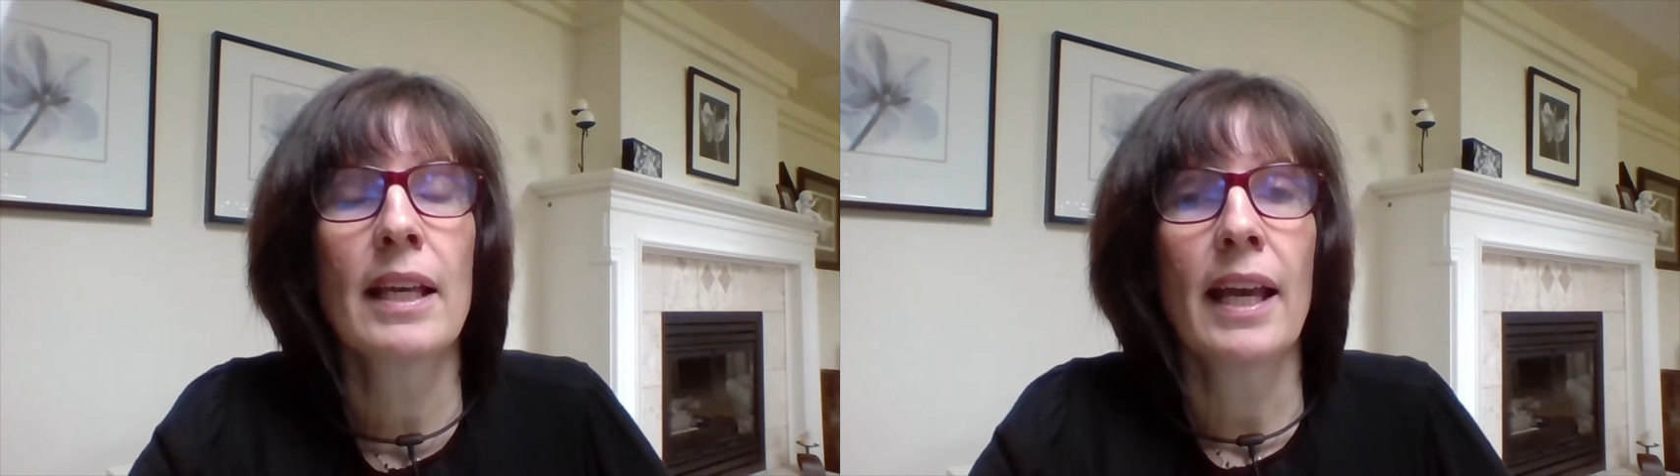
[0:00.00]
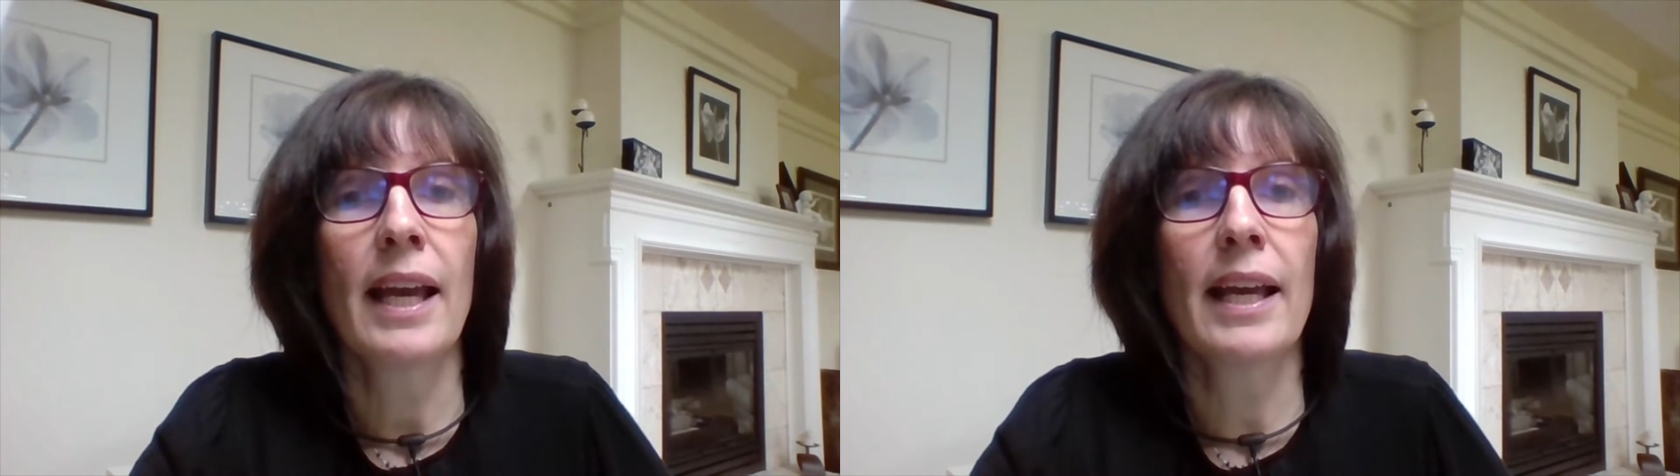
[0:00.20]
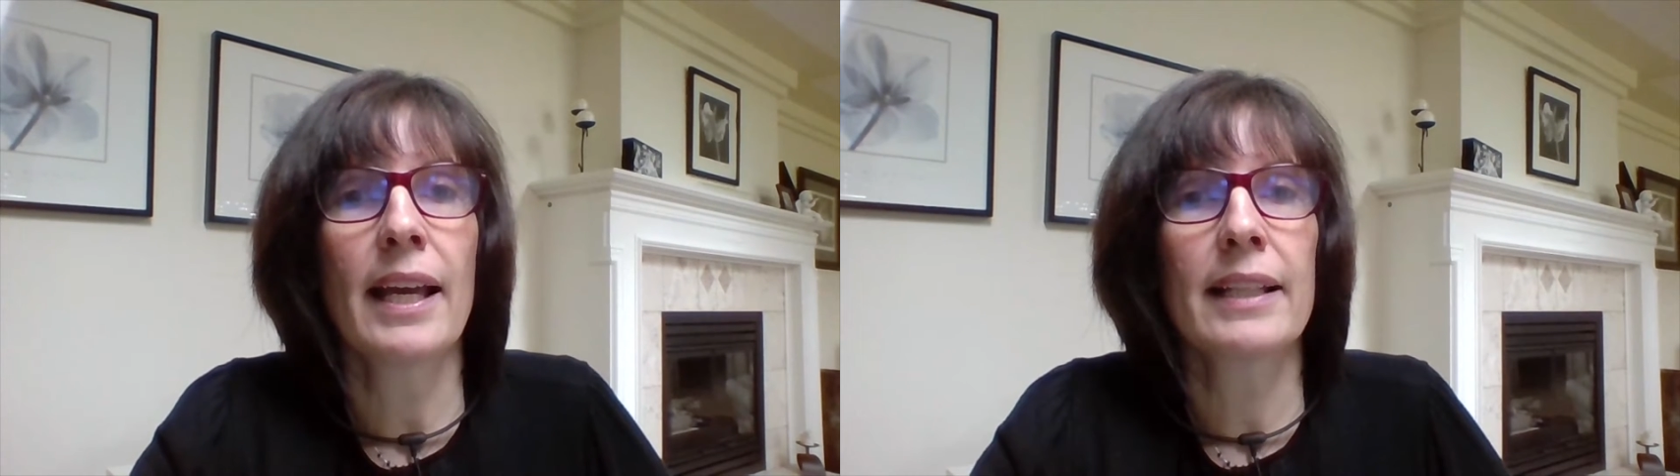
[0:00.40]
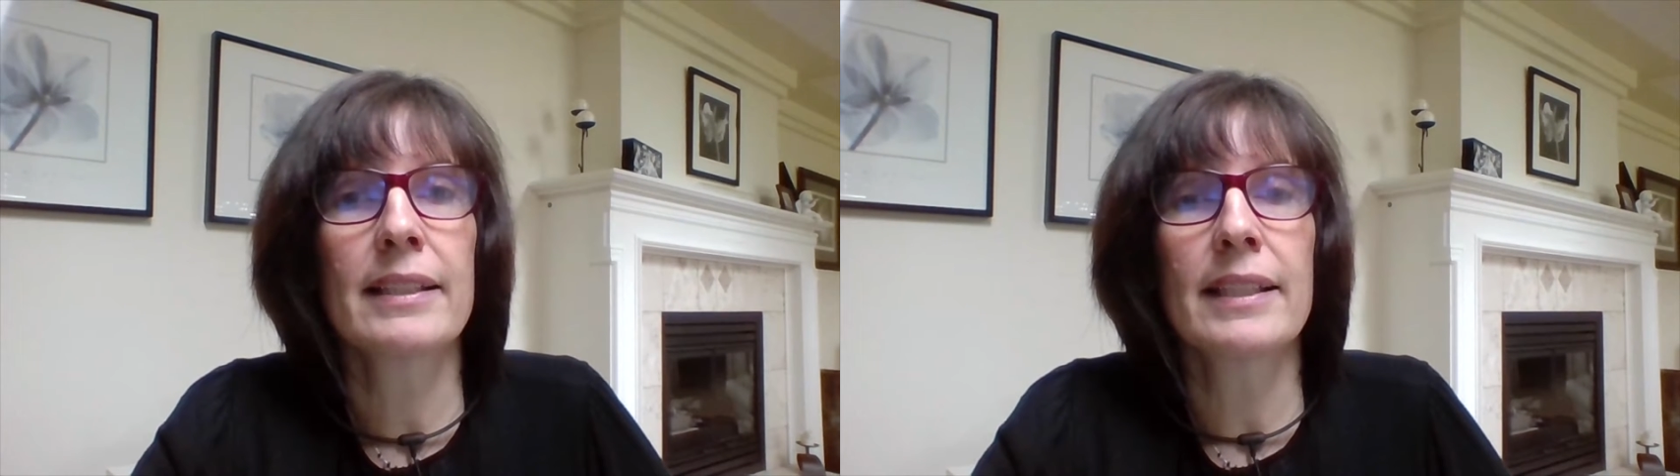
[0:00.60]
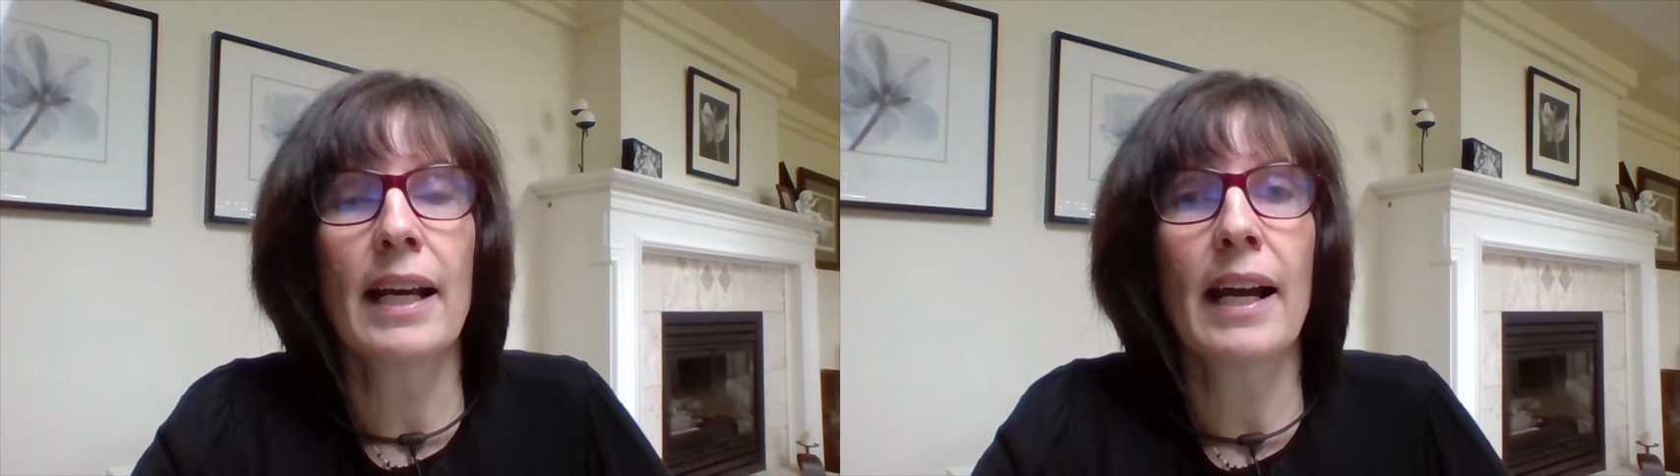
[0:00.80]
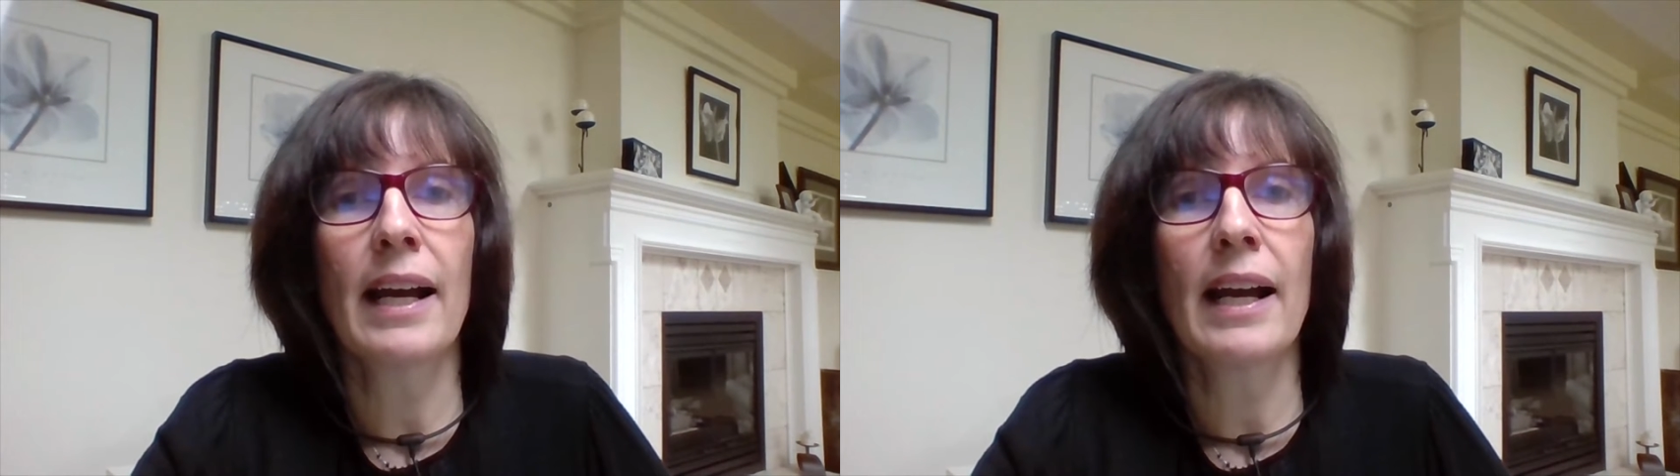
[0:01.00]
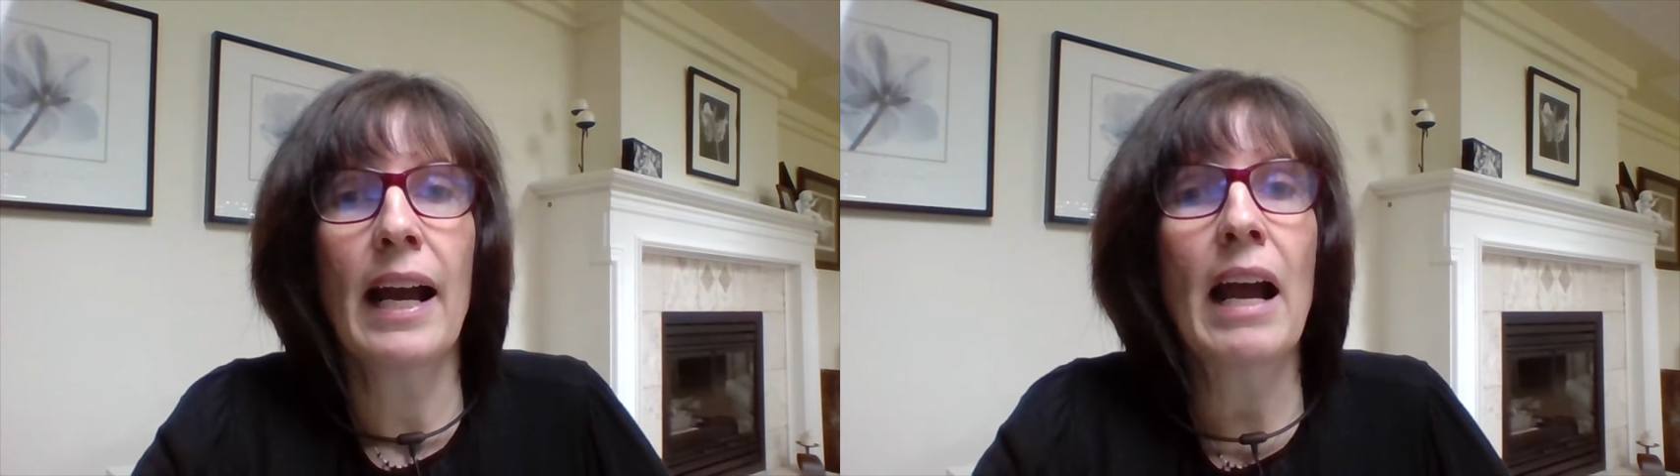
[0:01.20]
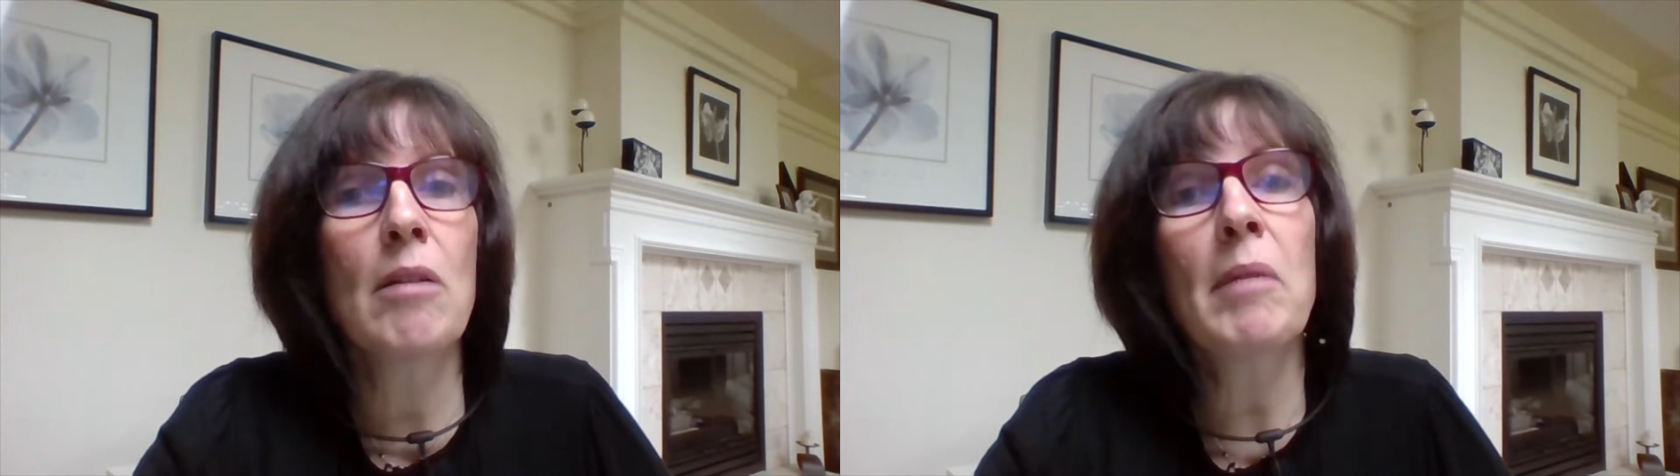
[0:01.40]
and
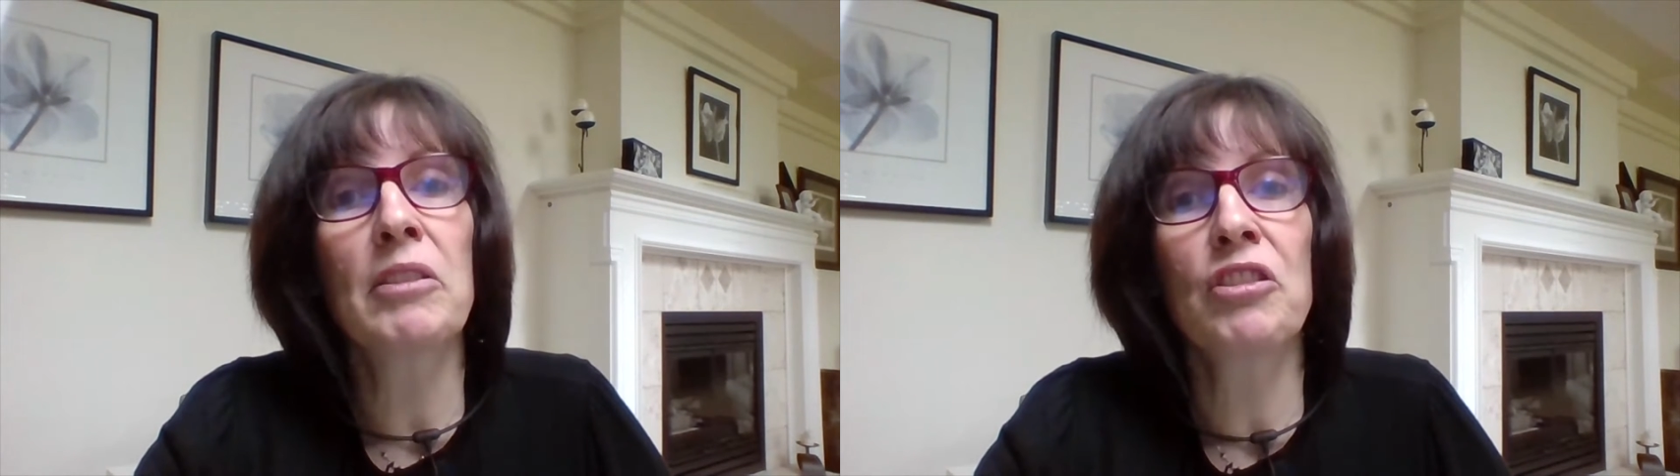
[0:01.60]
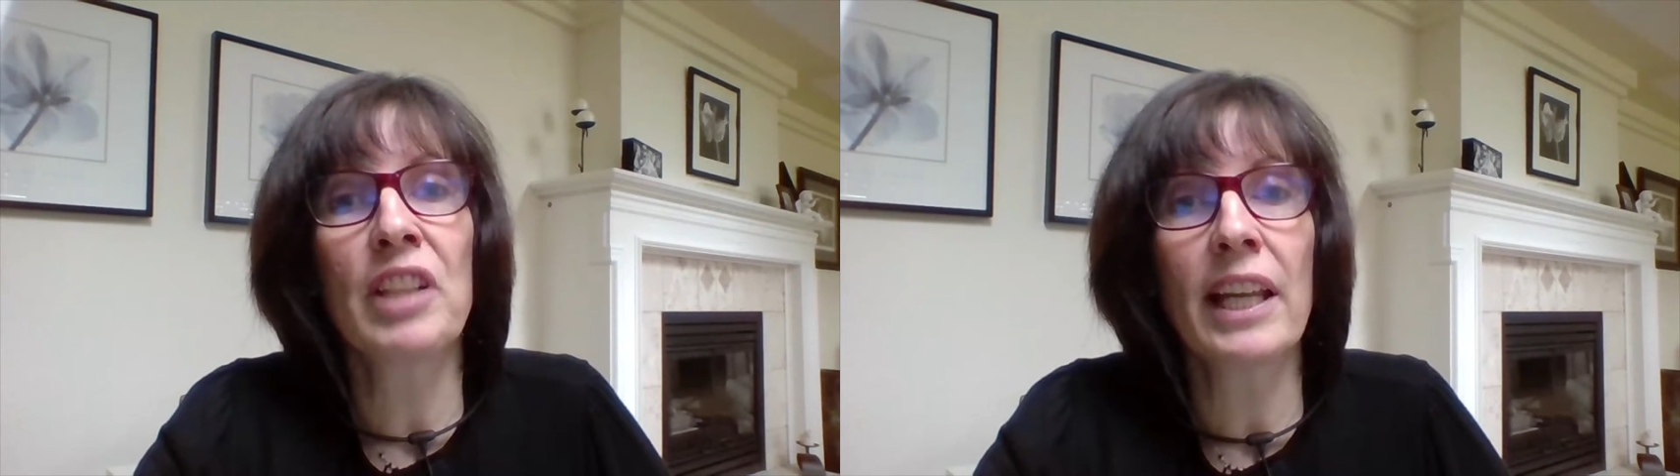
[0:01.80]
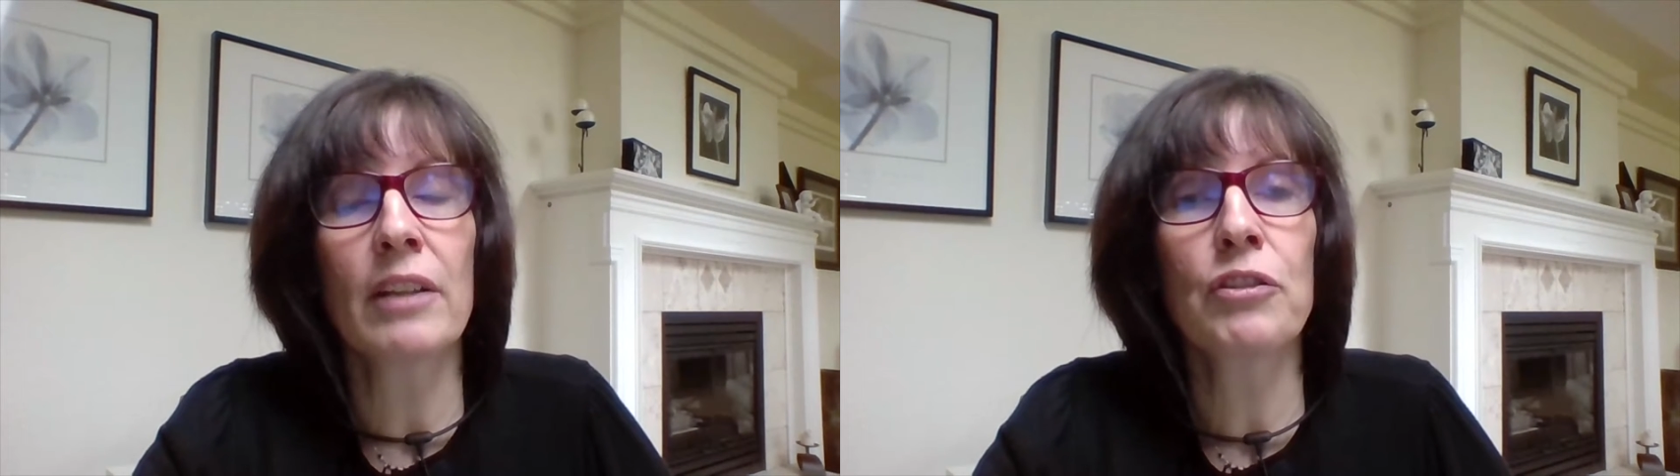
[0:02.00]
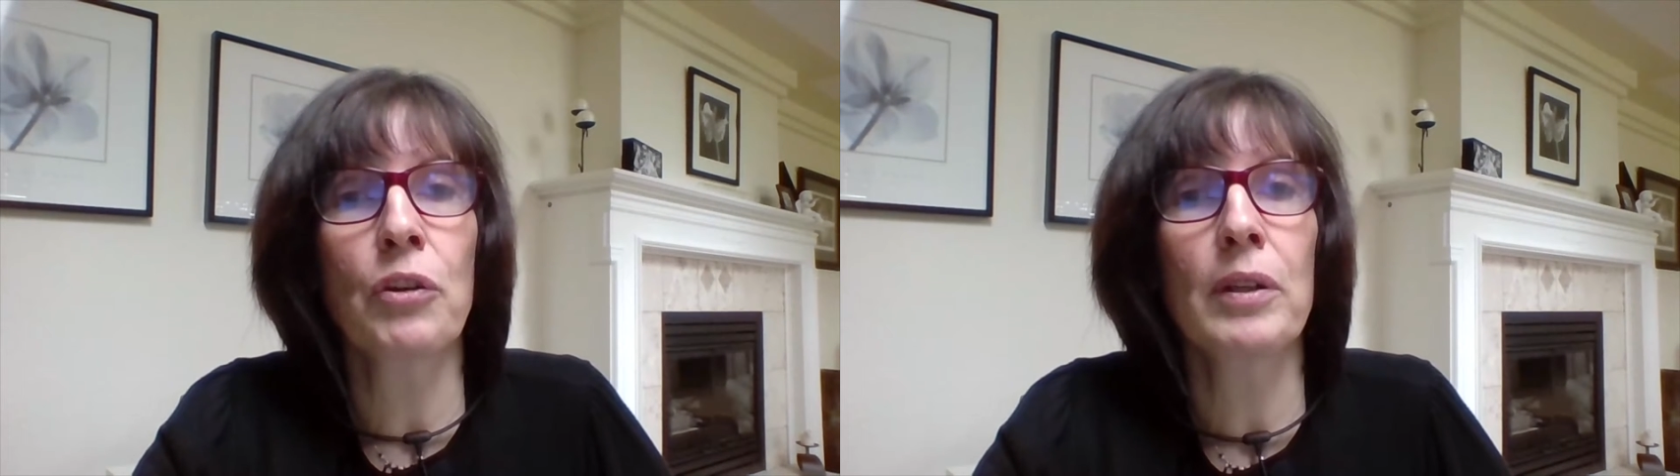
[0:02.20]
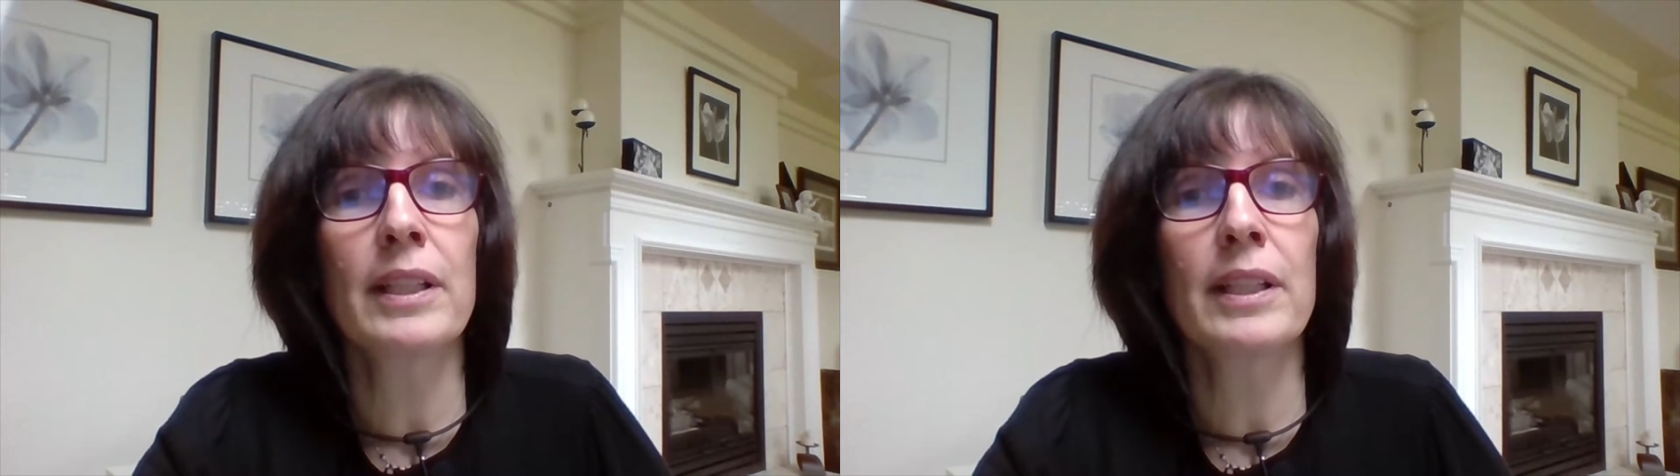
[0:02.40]
how much they enjoyed